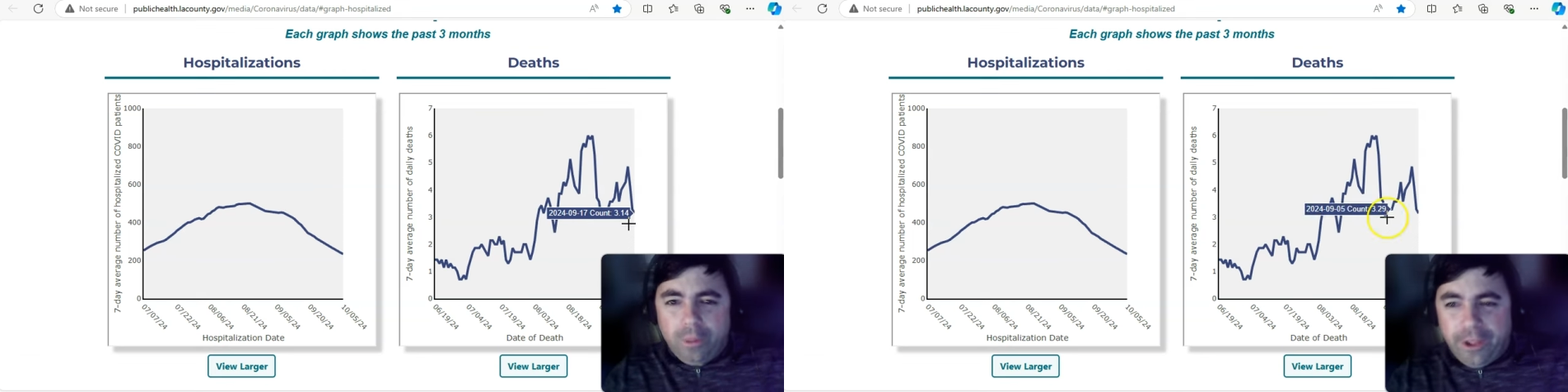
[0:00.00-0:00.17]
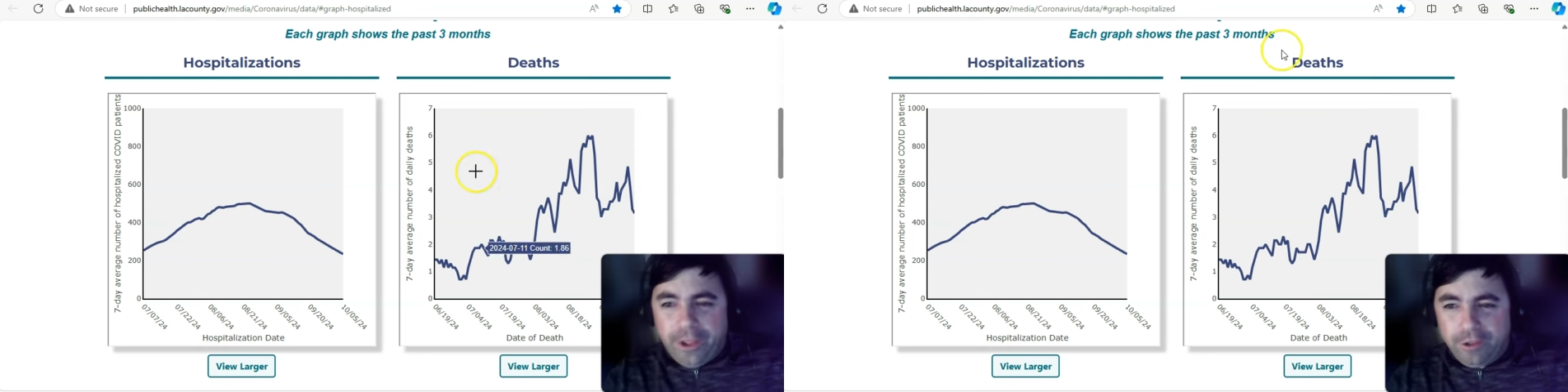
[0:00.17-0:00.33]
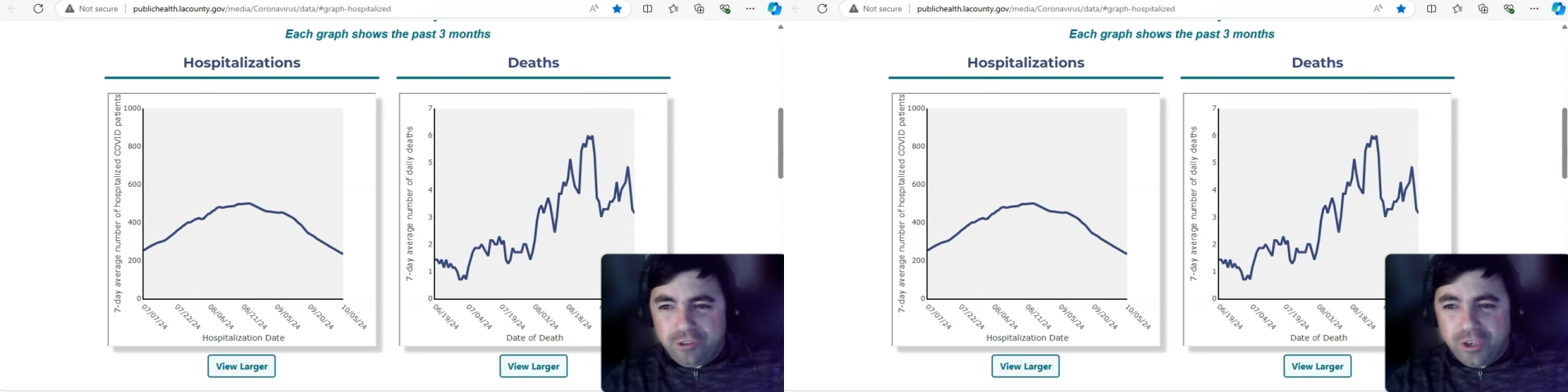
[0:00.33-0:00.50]

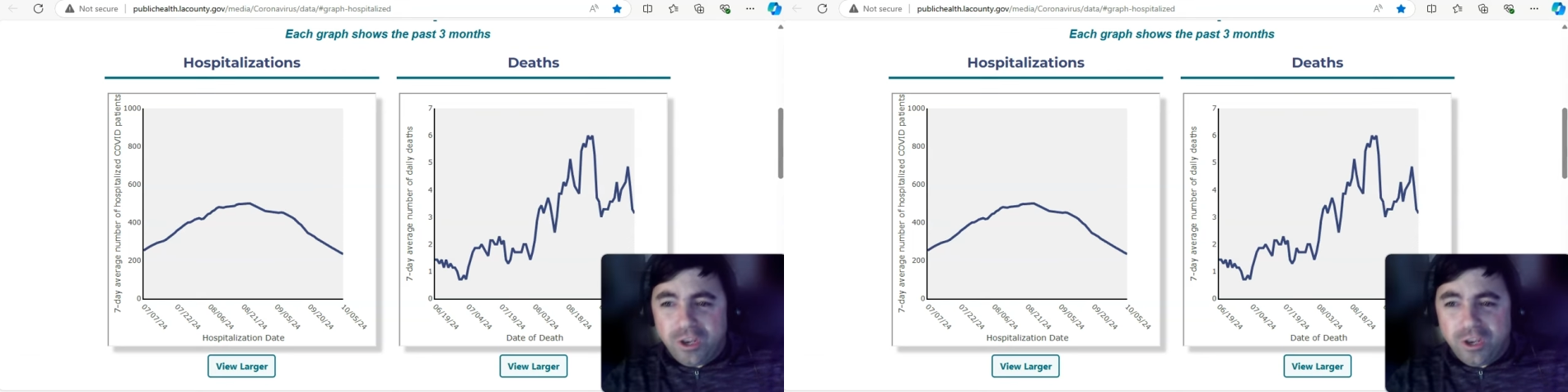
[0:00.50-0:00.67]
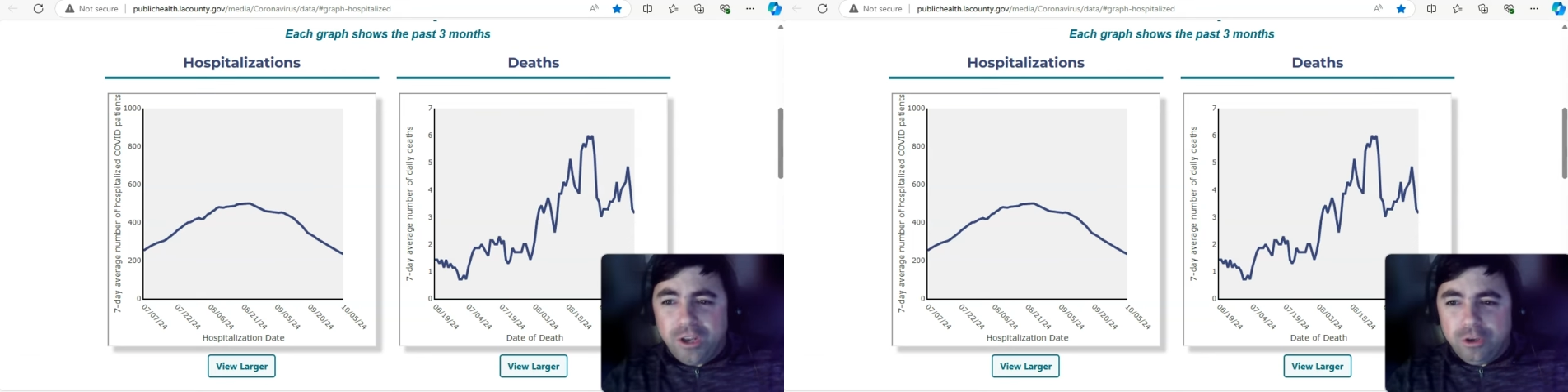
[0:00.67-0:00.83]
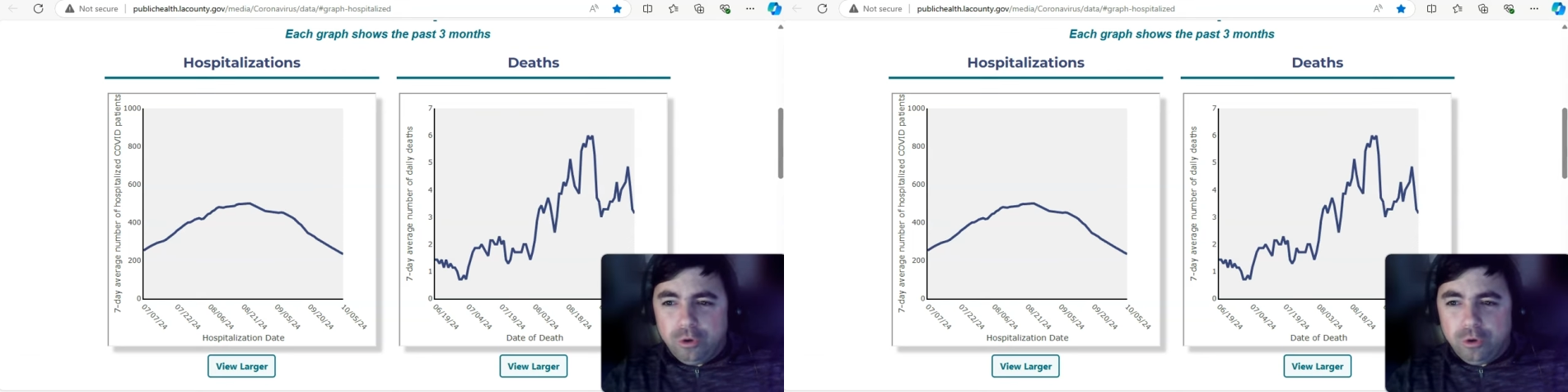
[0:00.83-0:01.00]
thousand
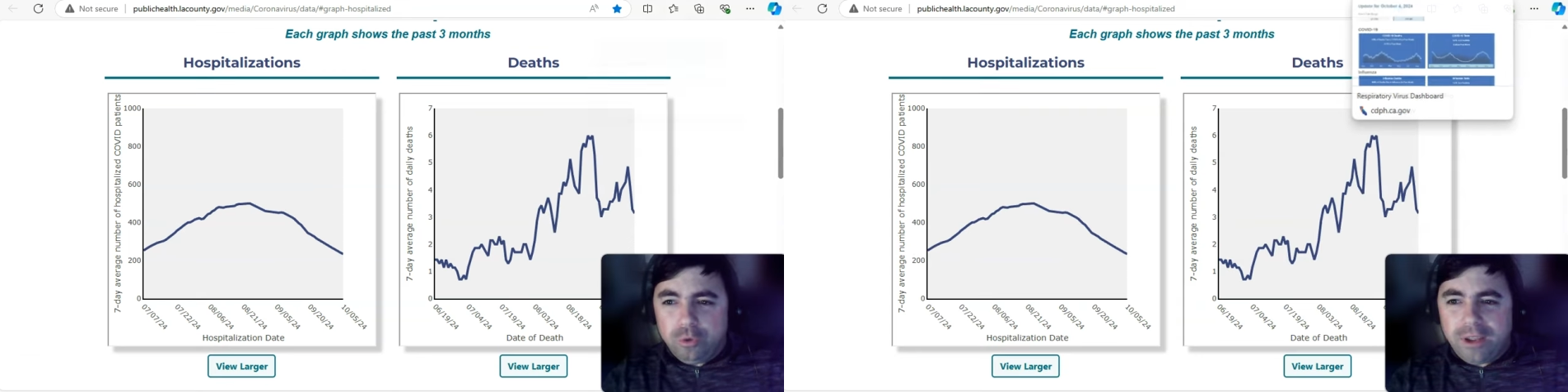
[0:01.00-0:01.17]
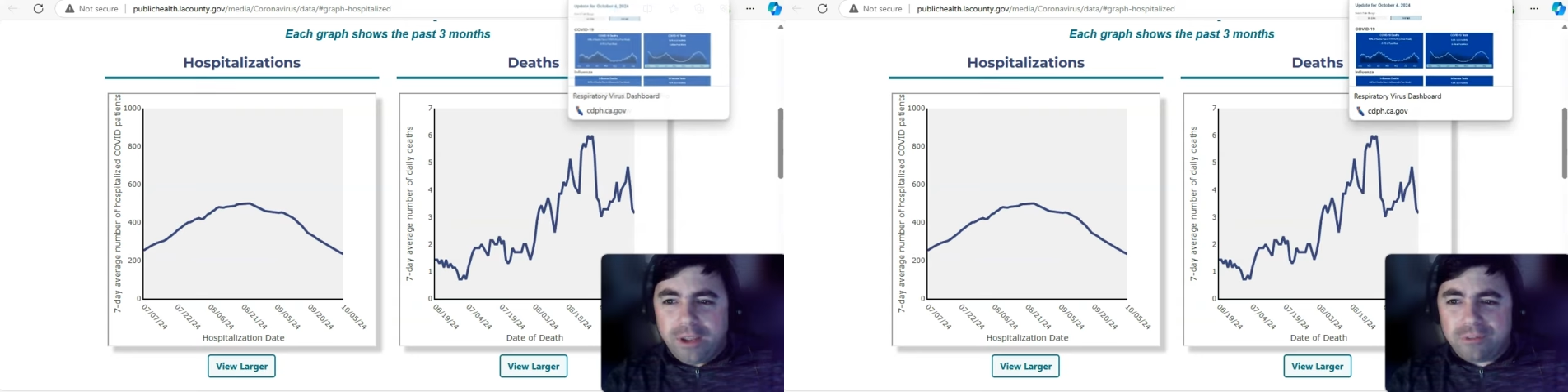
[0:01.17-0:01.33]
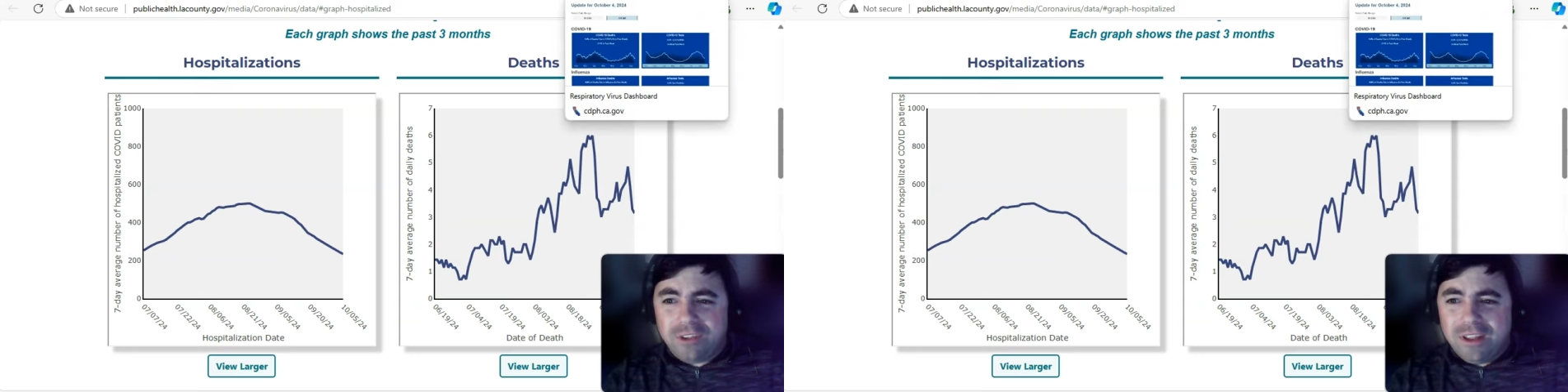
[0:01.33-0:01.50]
new
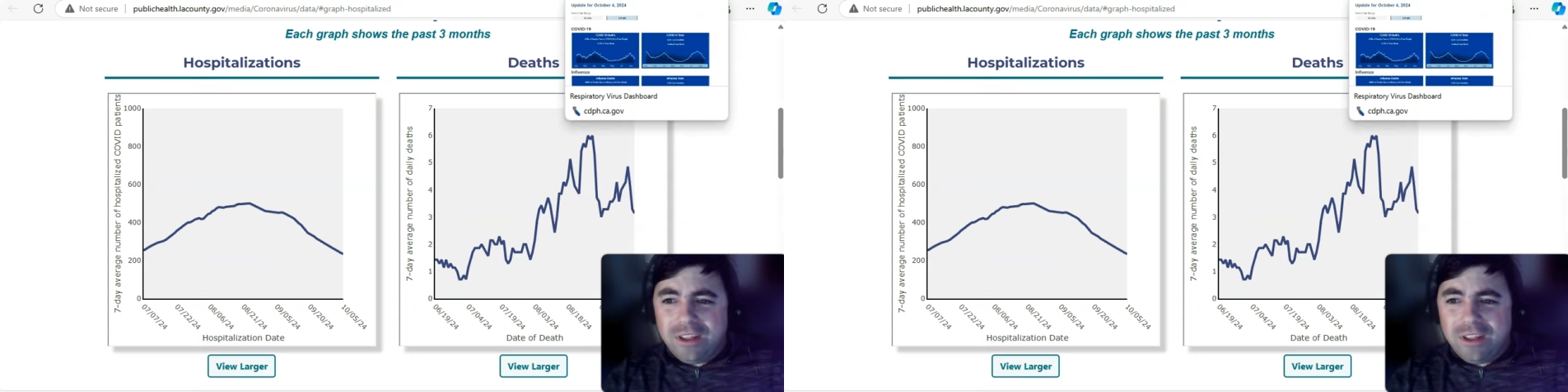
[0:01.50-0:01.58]
deaths.